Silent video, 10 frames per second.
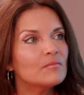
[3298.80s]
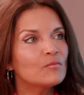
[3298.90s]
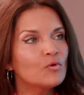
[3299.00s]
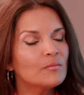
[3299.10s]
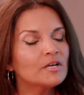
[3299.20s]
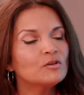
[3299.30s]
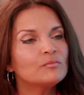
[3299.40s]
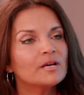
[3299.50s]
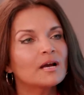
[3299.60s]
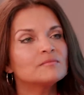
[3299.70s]
woman who
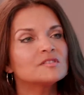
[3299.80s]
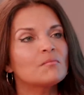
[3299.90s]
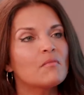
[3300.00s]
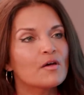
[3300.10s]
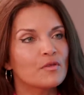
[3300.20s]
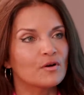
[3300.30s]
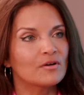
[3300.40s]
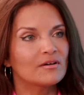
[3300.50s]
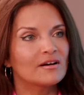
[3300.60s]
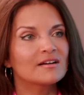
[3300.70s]
becomes a
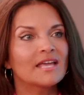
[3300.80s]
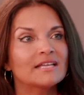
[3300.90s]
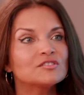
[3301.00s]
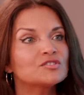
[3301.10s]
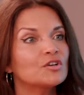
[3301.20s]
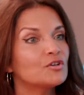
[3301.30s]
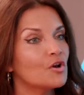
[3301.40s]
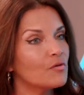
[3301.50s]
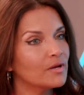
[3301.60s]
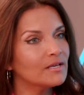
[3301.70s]
mother against her
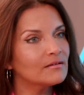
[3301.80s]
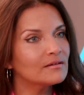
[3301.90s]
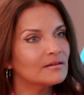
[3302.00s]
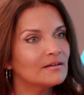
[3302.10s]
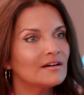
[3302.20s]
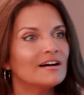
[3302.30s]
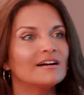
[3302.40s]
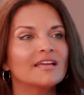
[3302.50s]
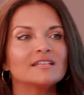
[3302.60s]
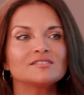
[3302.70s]
knowing,
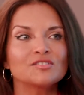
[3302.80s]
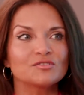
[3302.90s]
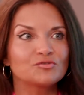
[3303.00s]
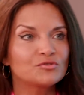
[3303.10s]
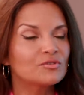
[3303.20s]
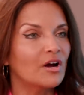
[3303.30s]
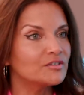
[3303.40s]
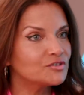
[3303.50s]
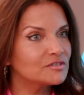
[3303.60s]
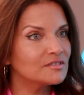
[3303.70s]
against her true
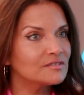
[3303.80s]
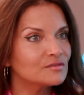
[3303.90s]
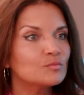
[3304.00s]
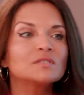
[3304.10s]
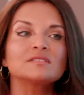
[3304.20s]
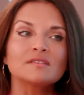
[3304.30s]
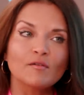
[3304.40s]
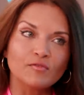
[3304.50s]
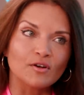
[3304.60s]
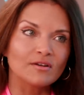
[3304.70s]
consciousness, will
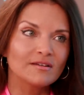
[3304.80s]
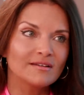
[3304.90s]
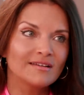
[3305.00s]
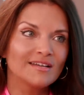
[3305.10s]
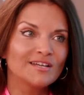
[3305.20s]
suffer. Mm-hmm.